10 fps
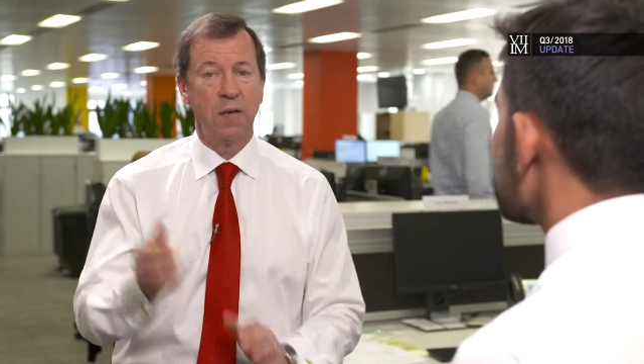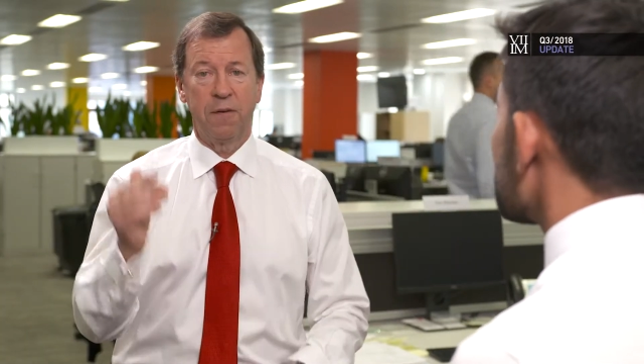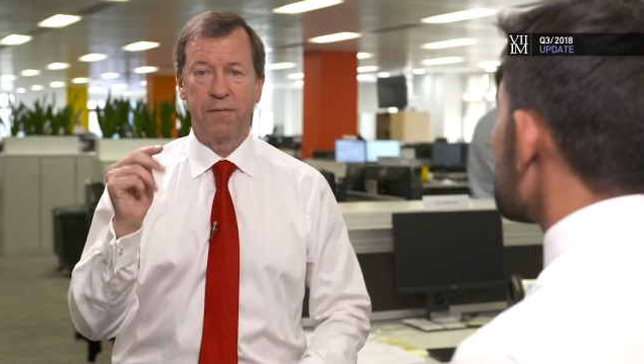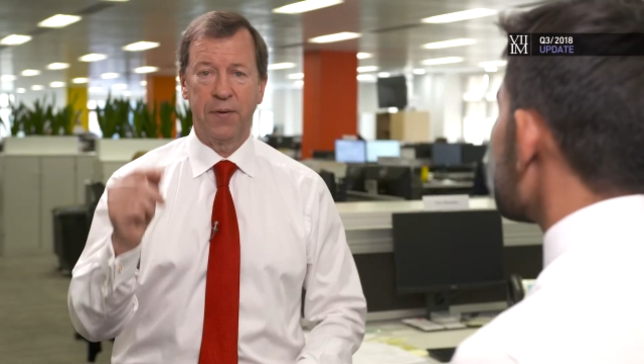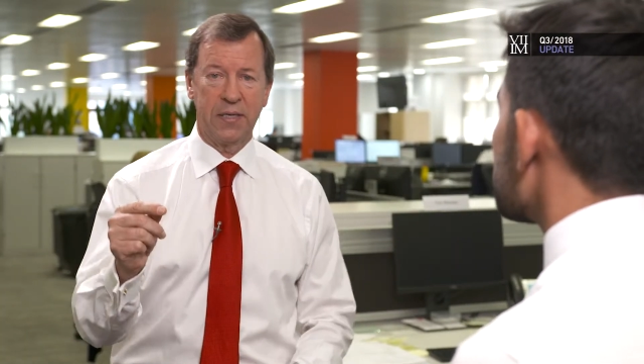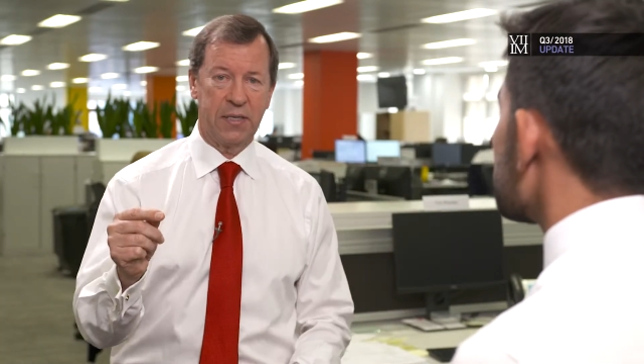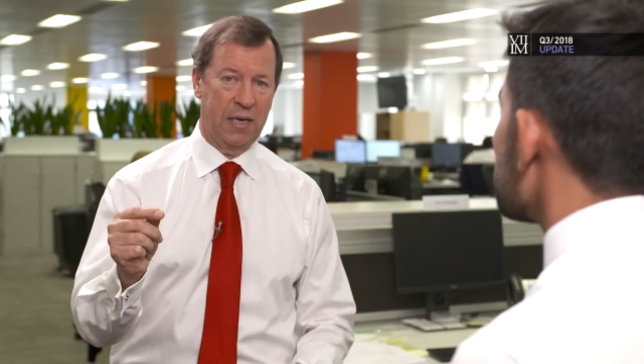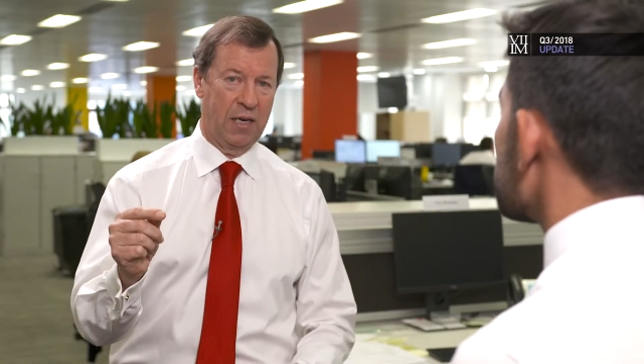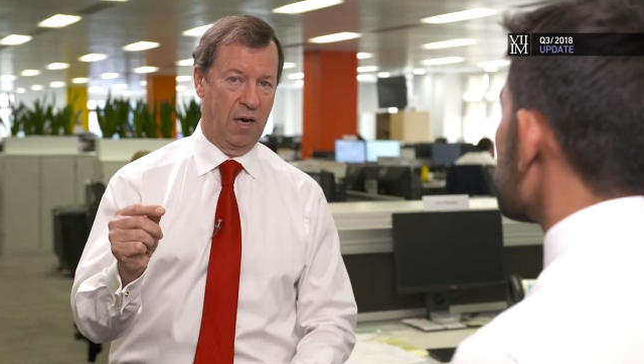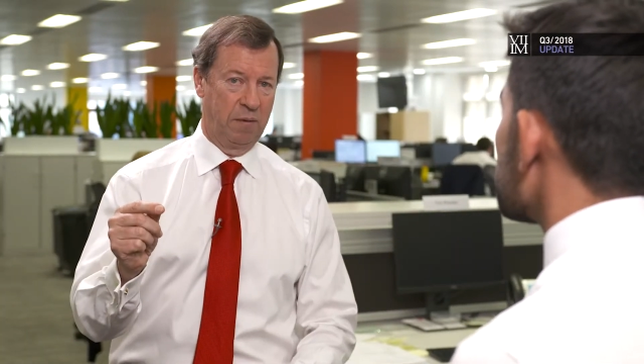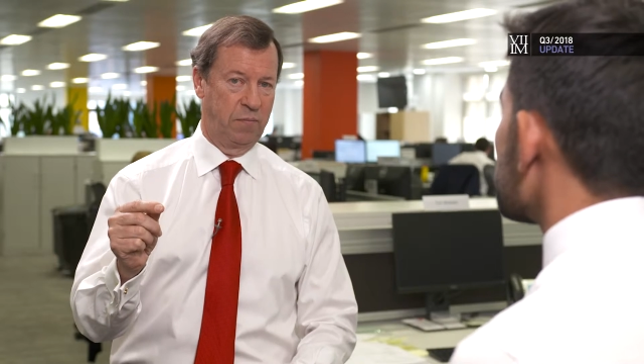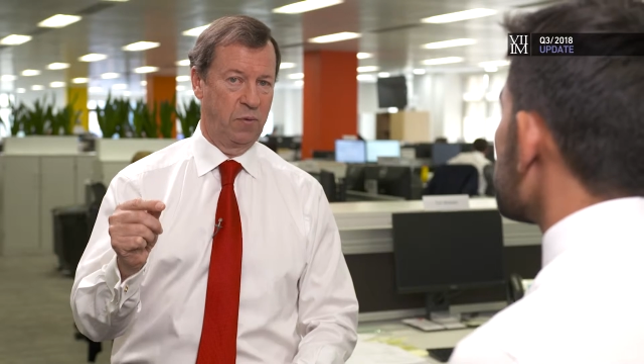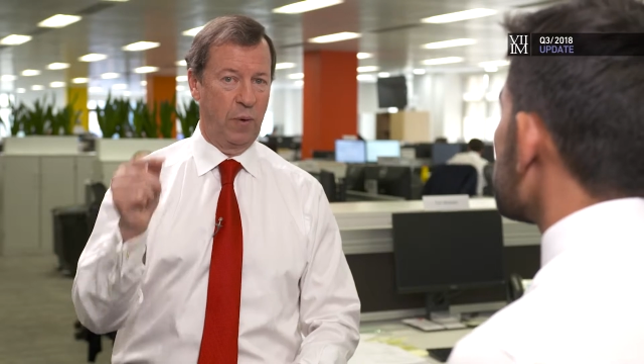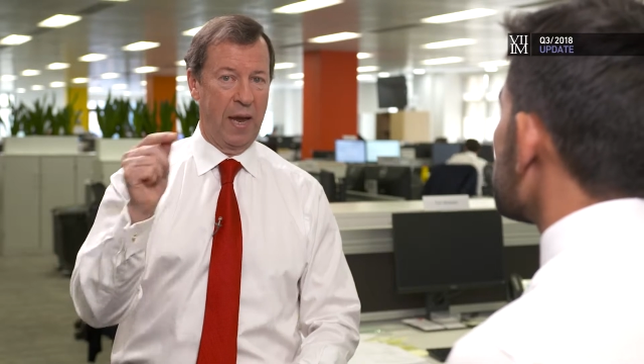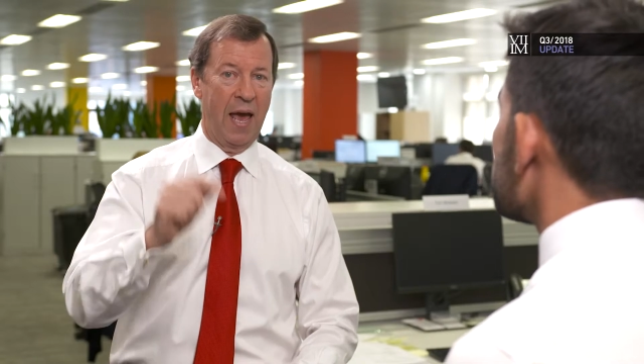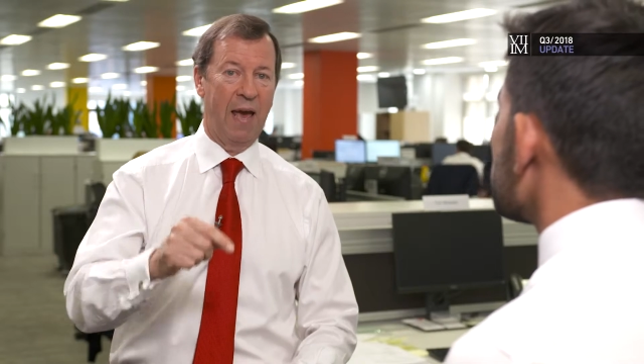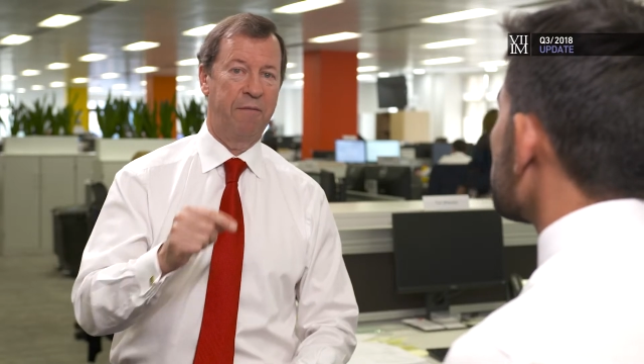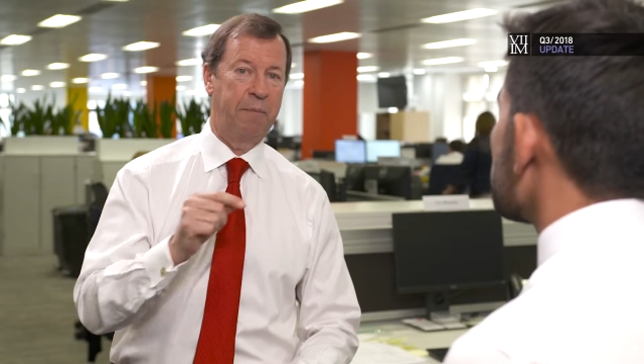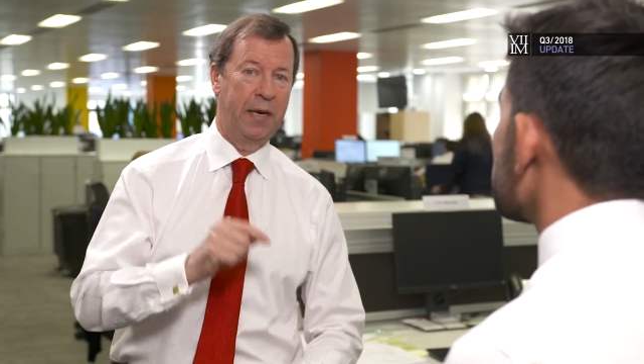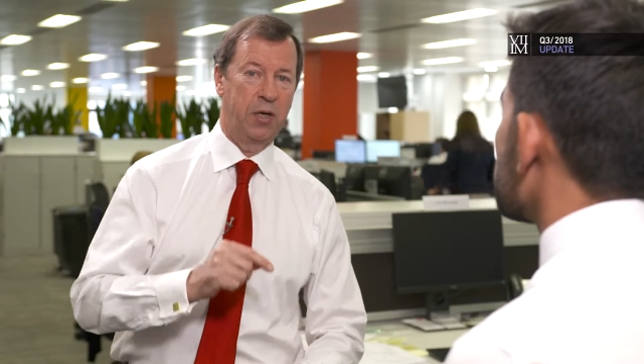Fixed income, we have
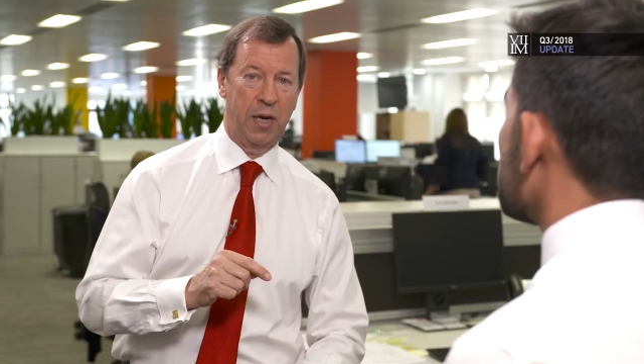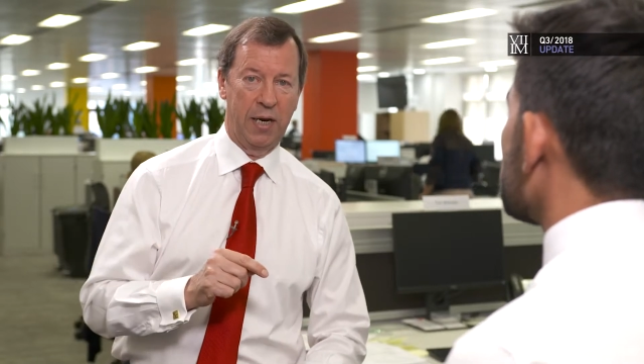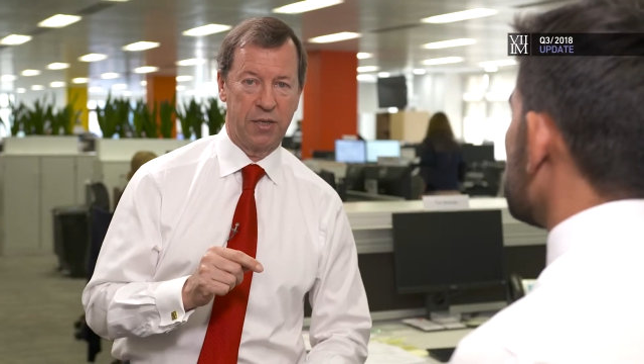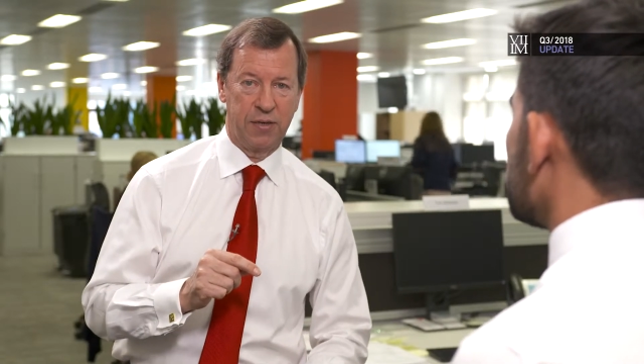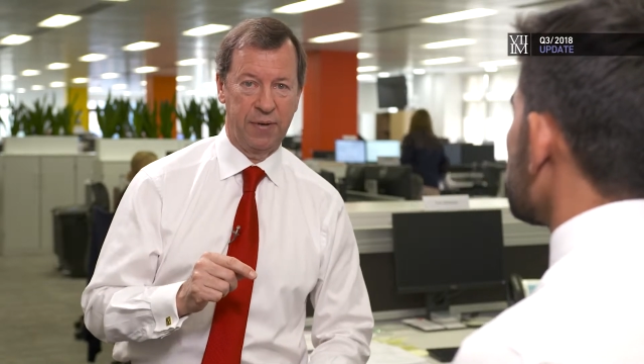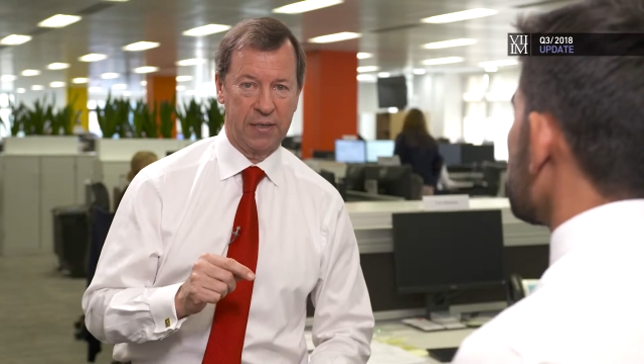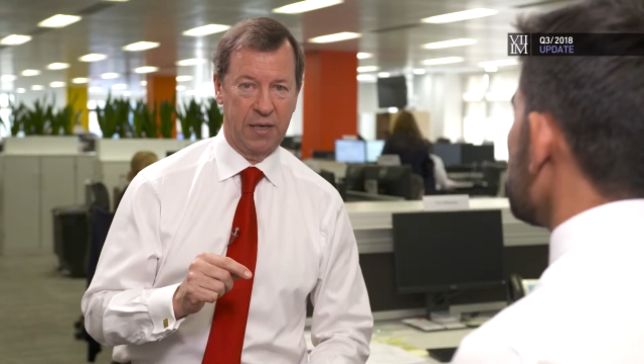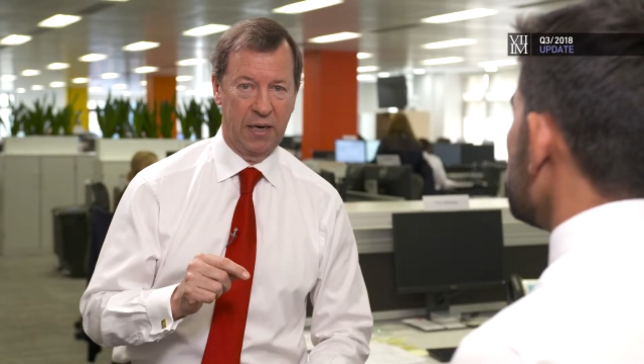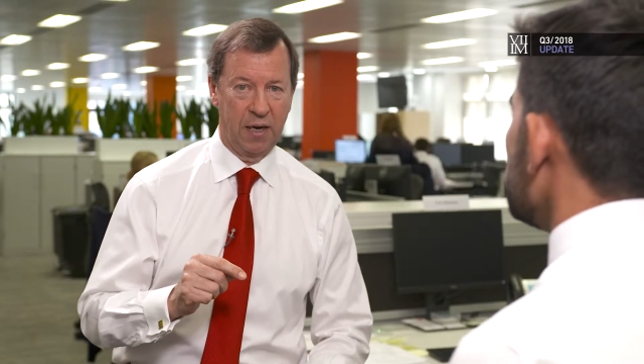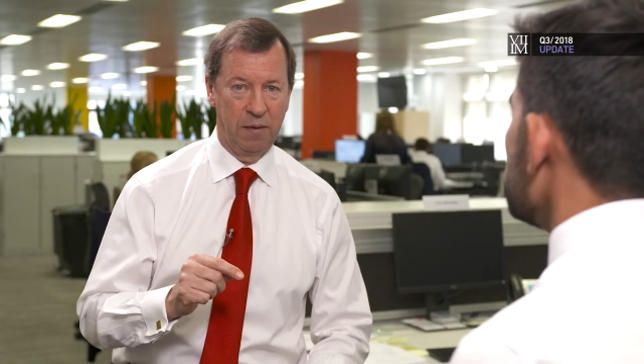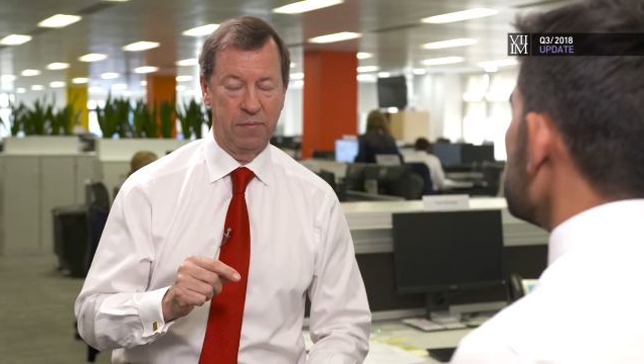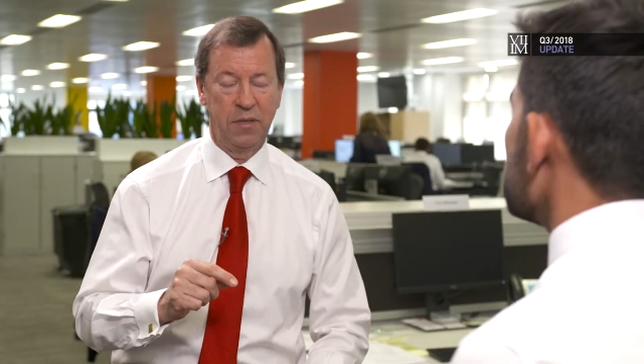made a change to fixed income.